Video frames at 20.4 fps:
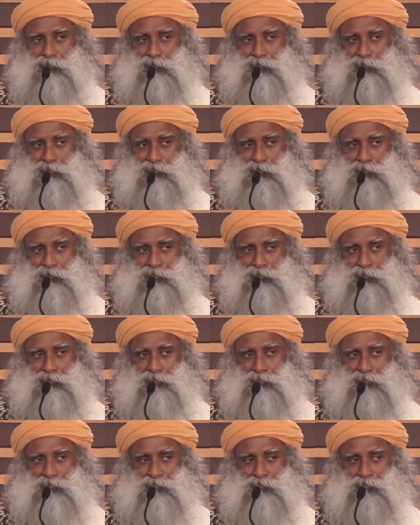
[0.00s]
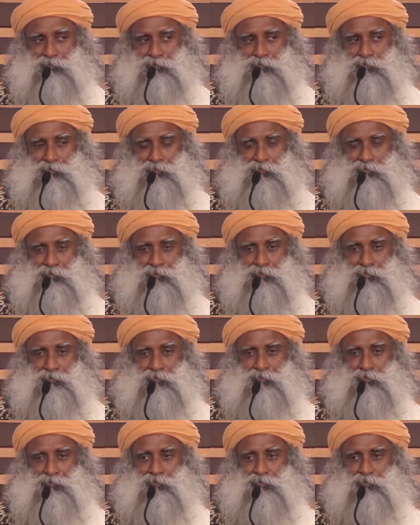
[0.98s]

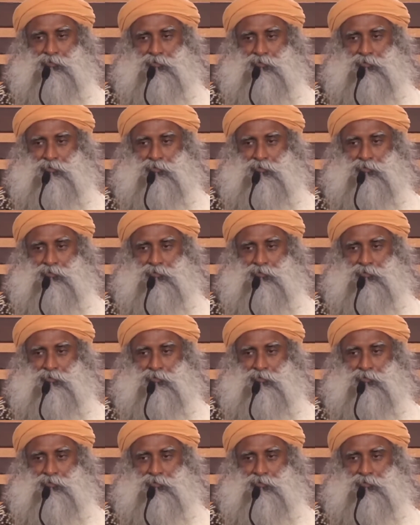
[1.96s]
[no speech]